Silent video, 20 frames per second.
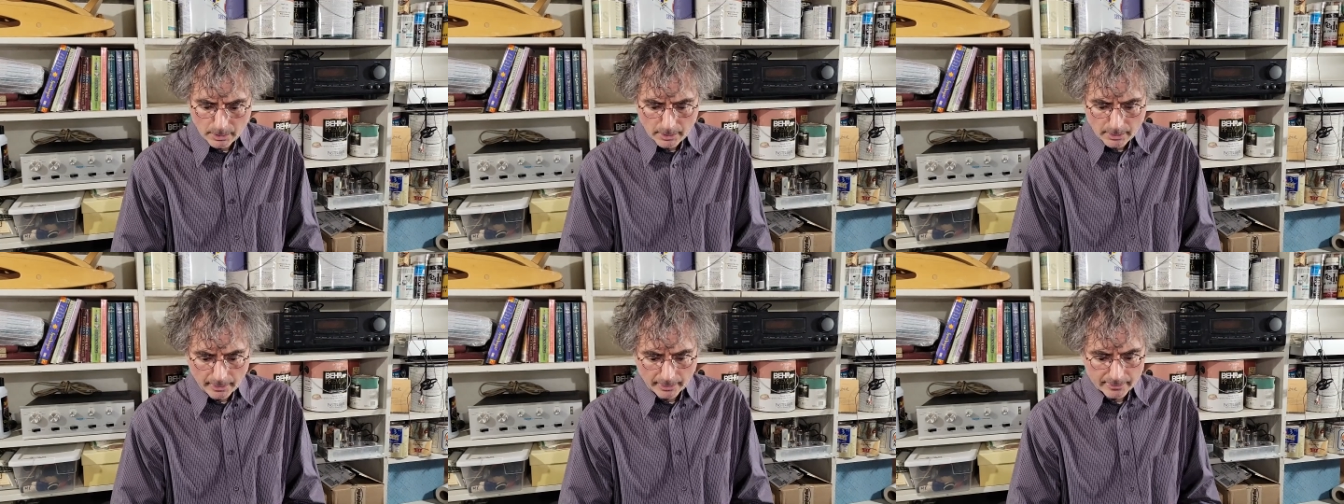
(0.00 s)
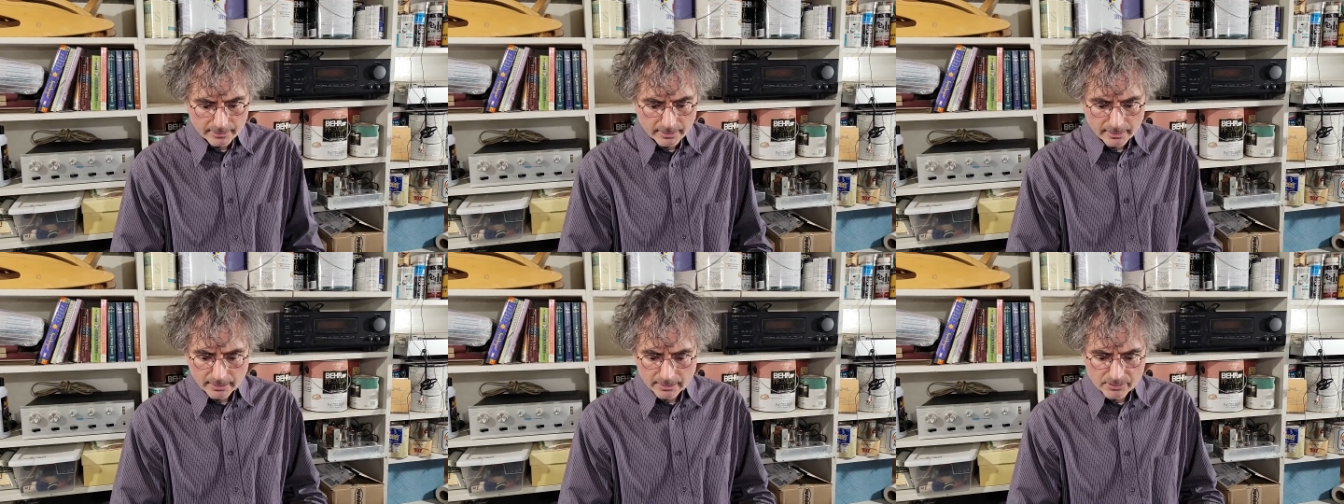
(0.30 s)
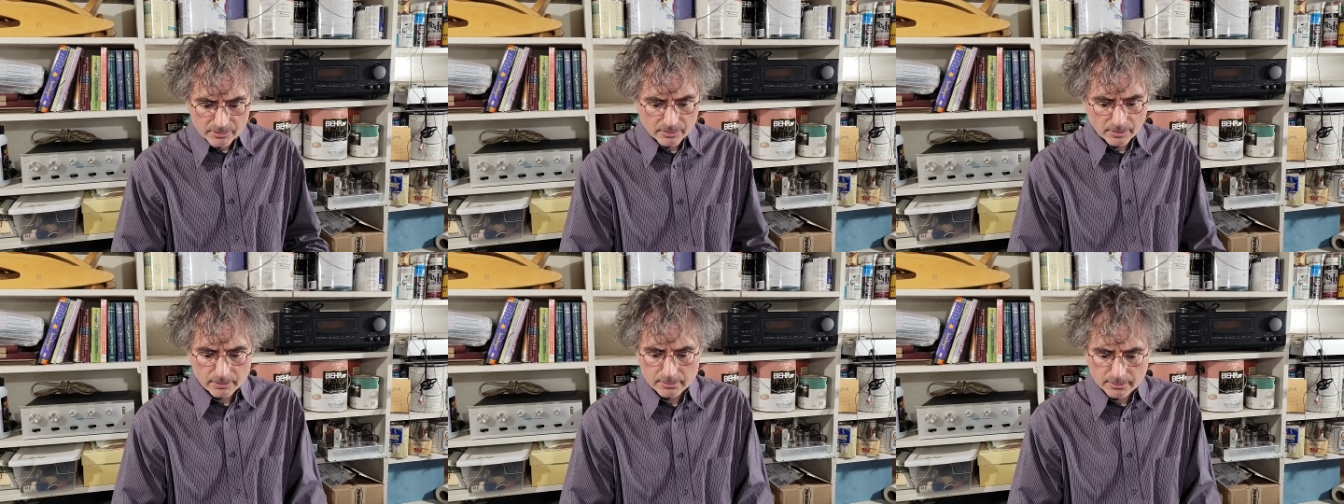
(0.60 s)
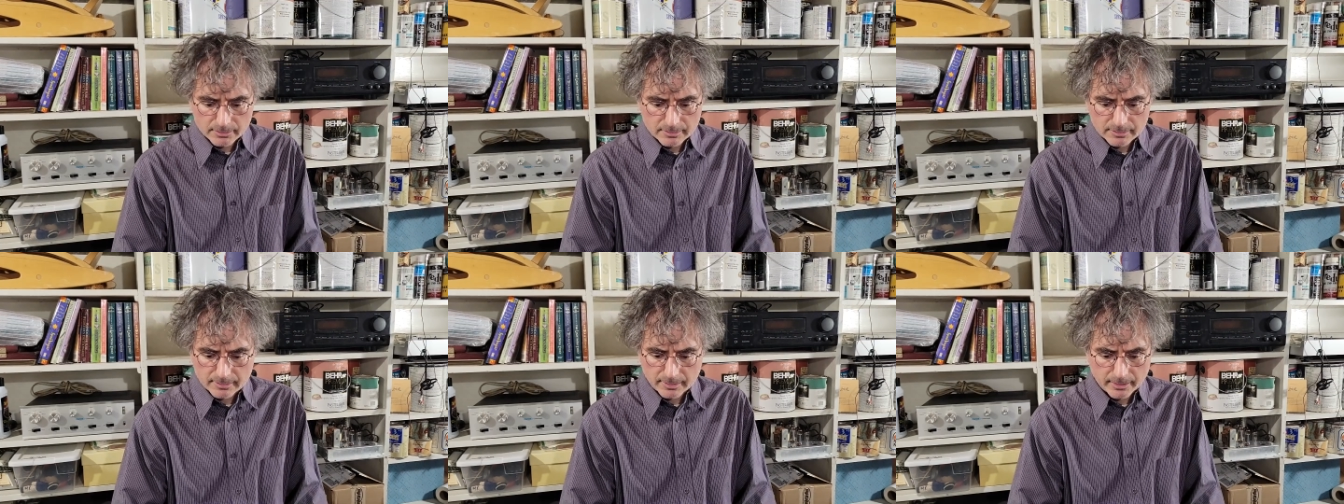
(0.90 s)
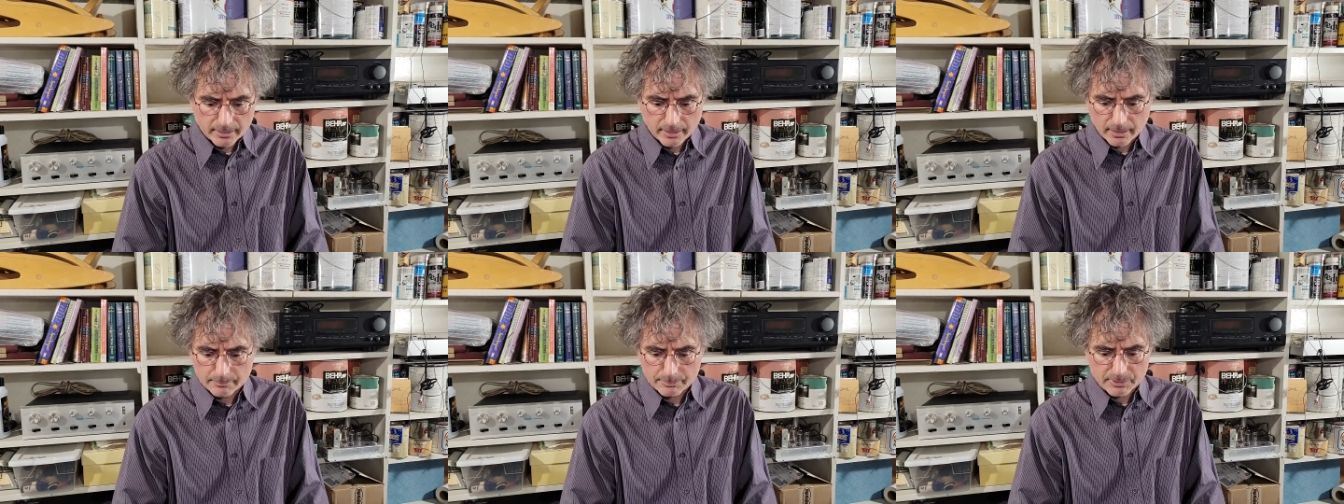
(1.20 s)
and today's
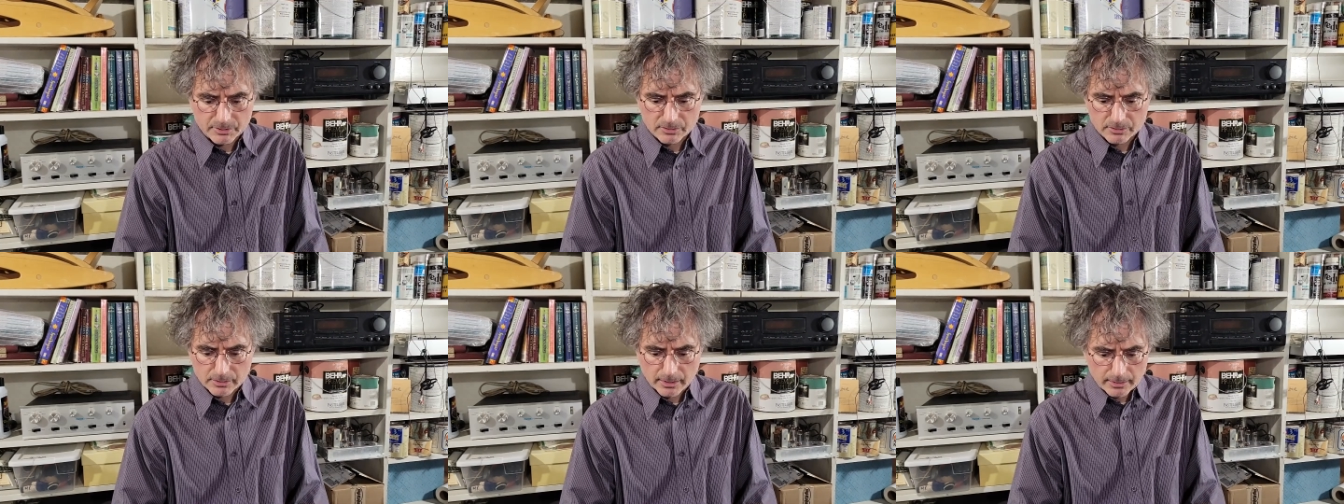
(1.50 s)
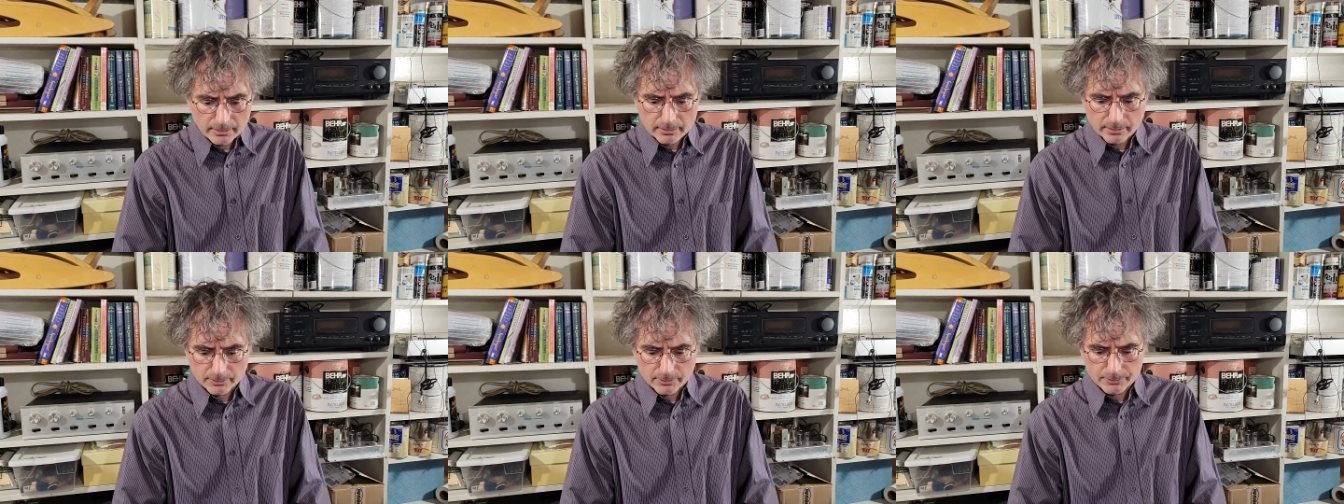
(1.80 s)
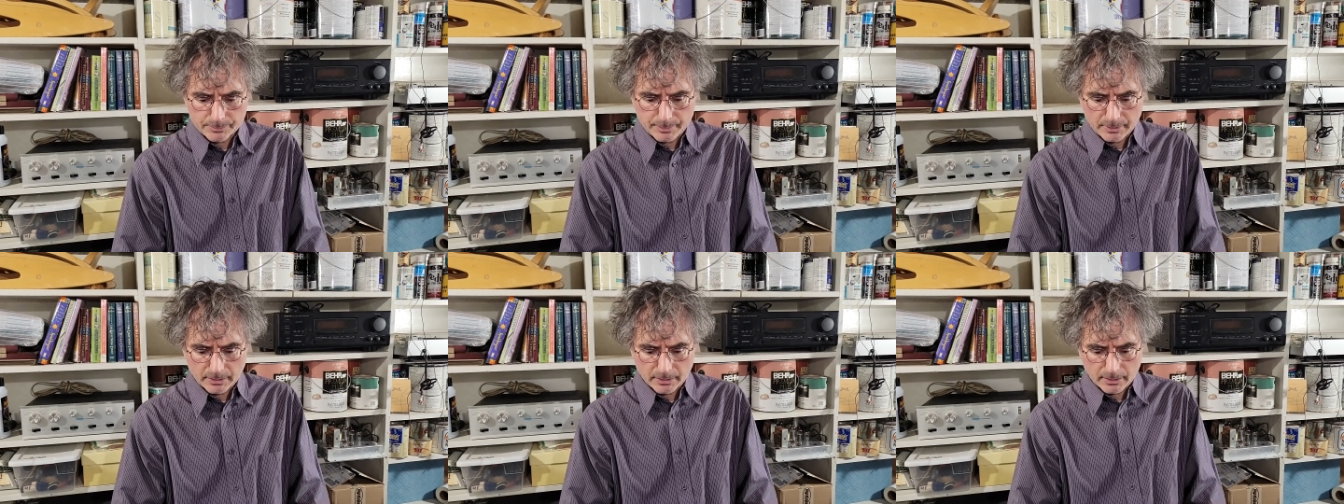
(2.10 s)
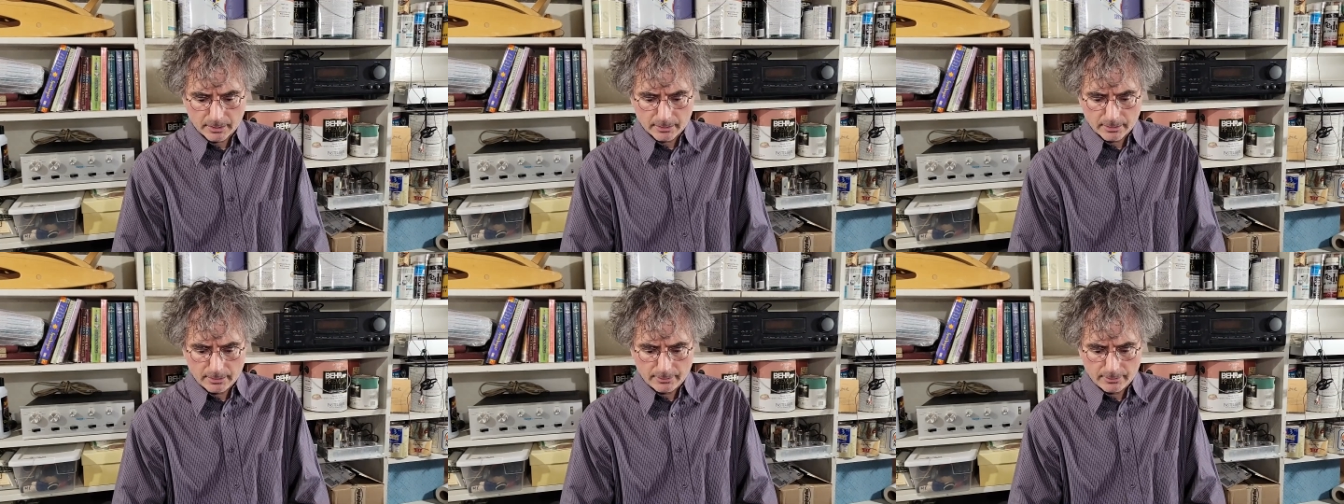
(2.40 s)
solid-state amp is light years beyond